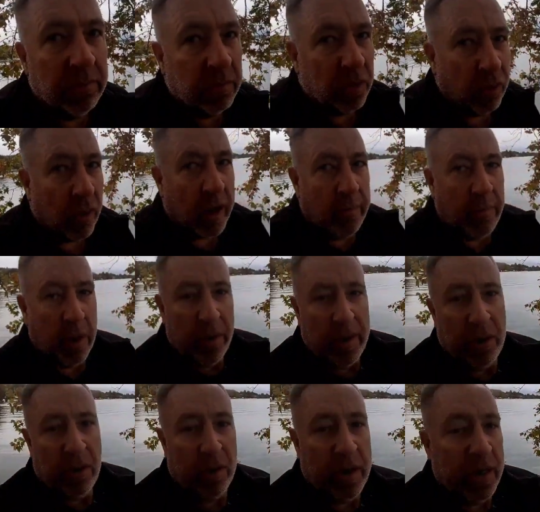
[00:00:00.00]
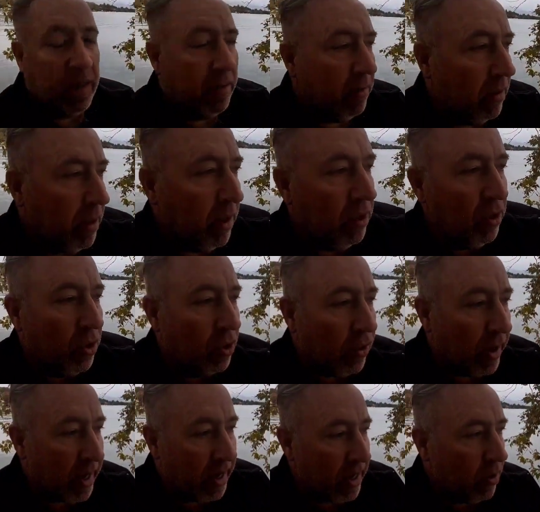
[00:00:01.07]
crime going on in
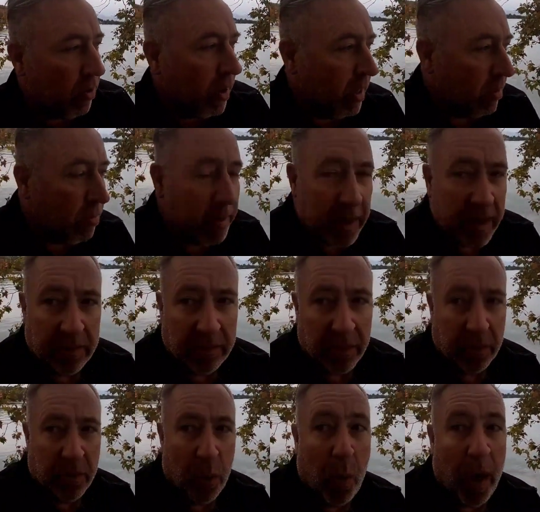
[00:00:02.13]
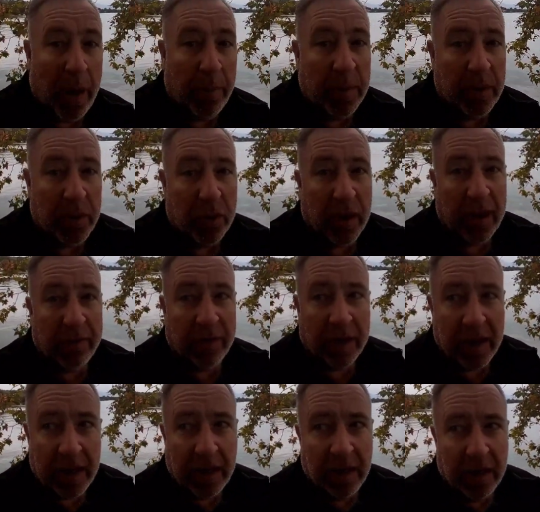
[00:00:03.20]
Ukraine anyway, be it weapons
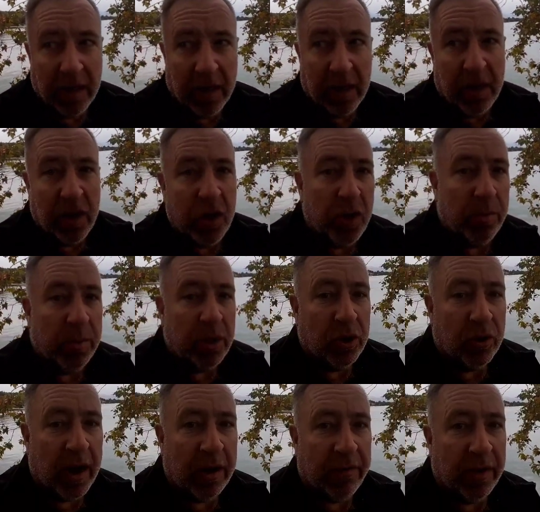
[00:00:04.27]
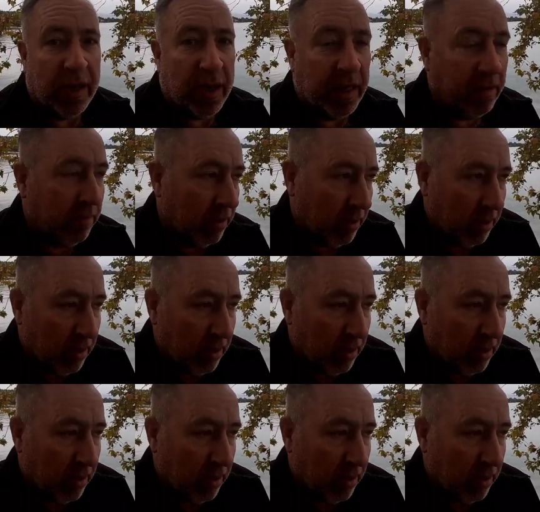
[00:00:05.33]
trafficking, human trafficking.